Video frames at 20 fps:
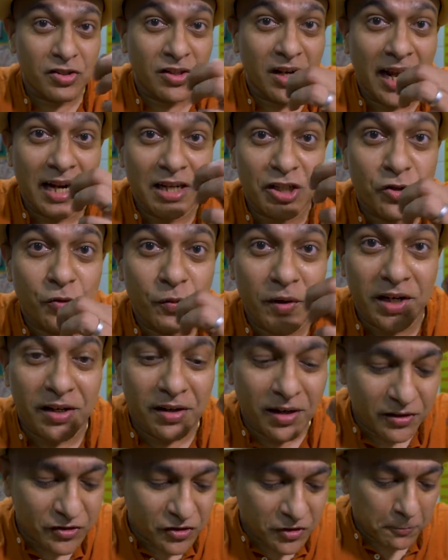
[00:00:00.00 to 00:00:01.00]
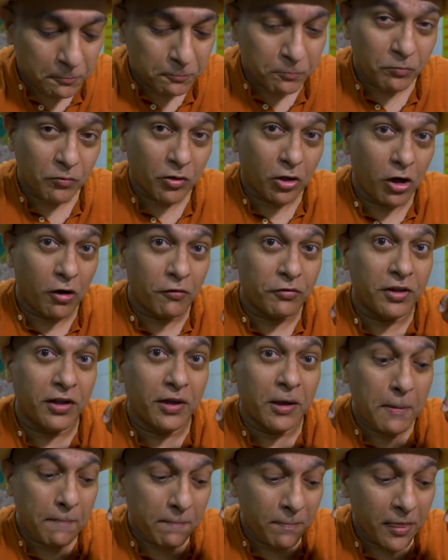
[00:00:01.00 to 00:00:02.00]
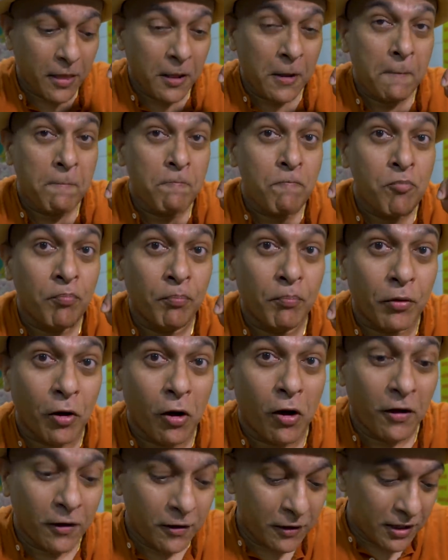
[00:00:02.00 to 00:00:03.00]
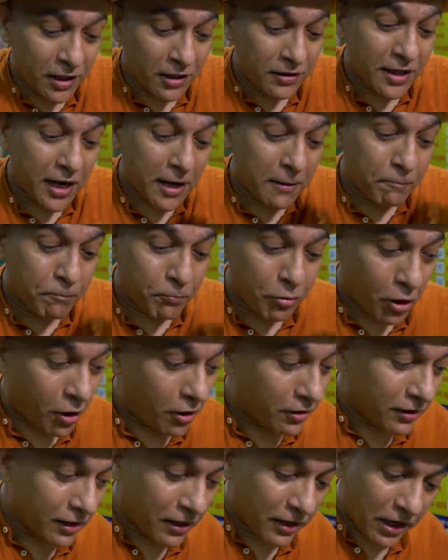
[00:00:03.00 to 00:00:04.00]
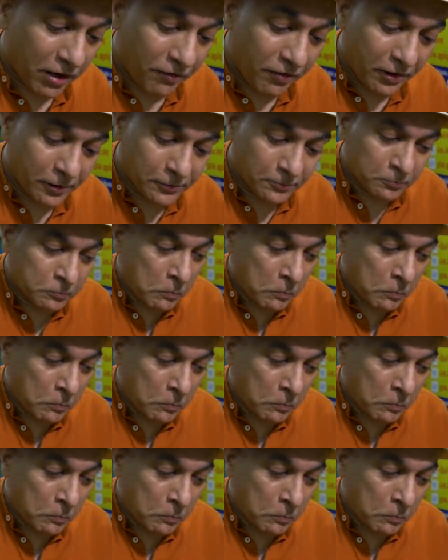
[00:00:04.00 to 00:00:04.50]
the slight sweetness of the prawn in that prawn gravy.